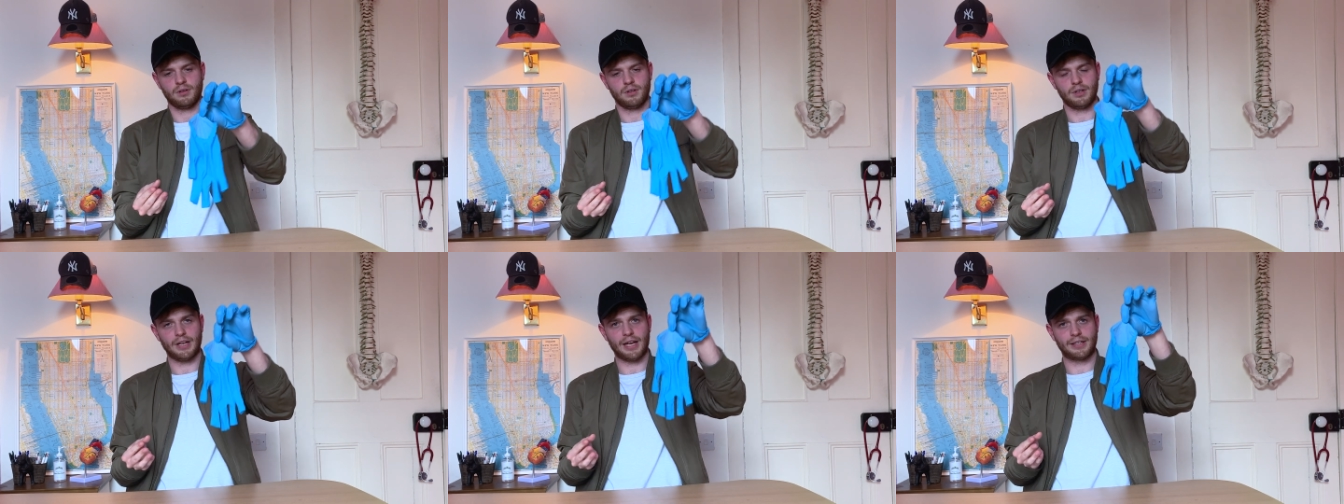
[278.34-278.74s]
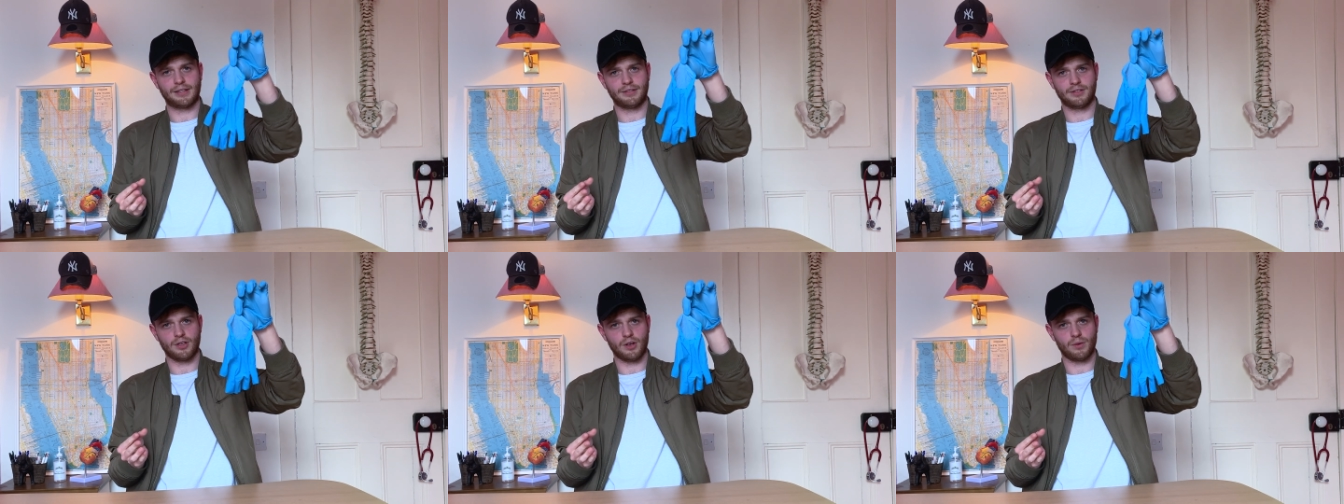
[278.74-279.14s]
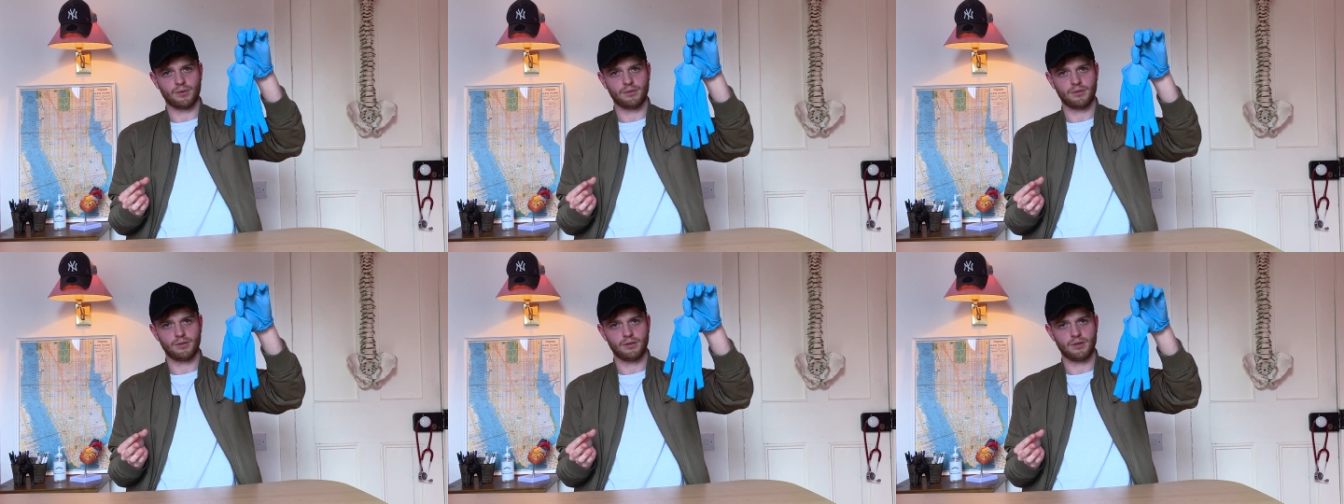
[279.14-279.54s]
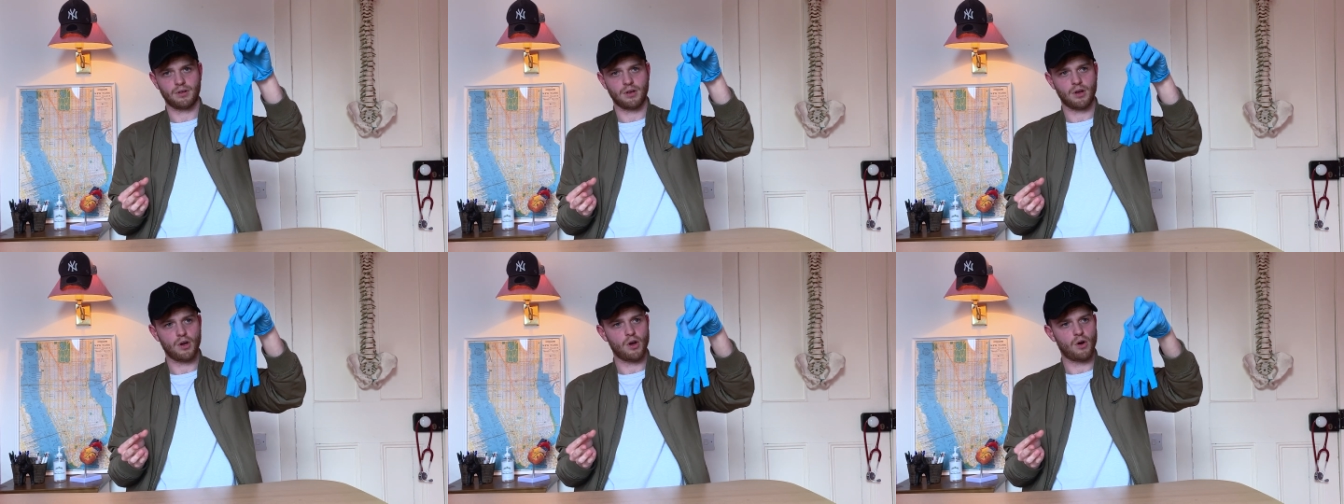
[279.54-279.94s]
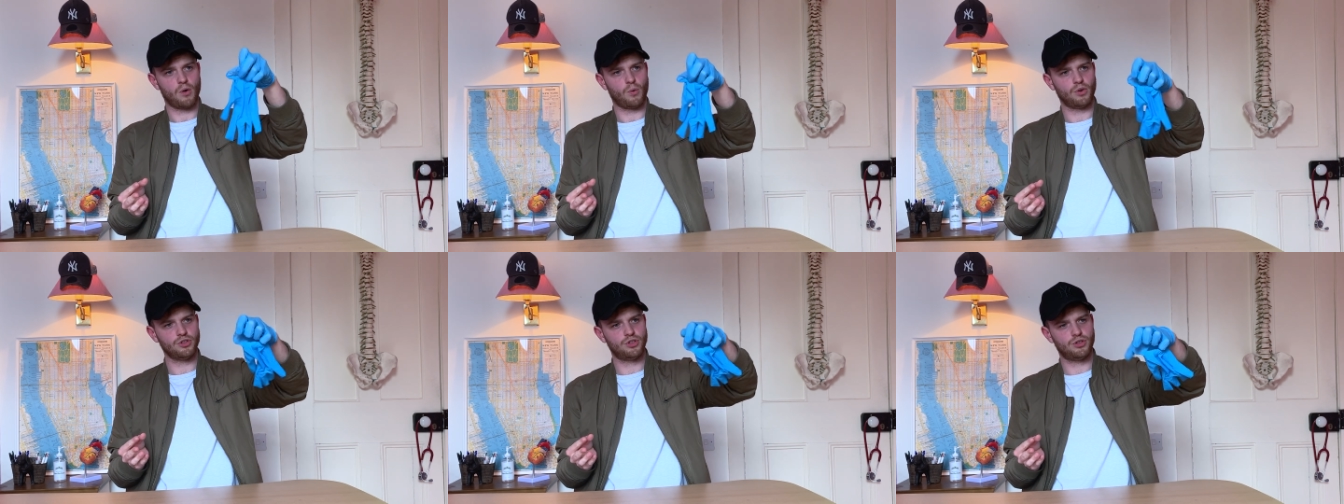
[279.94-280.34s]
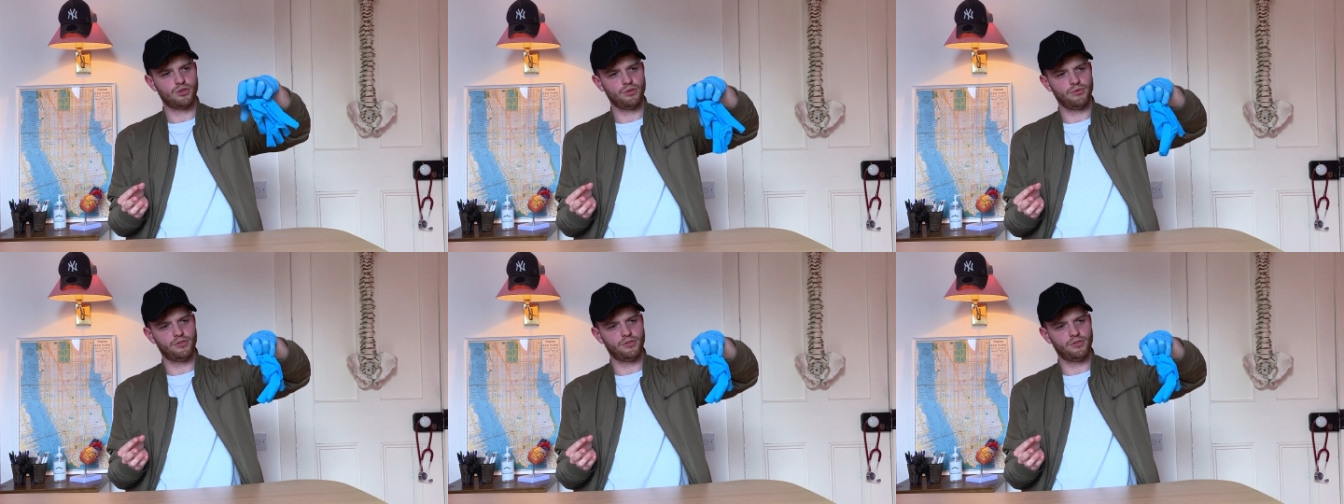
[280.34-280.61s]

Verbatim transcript: like so. Once you've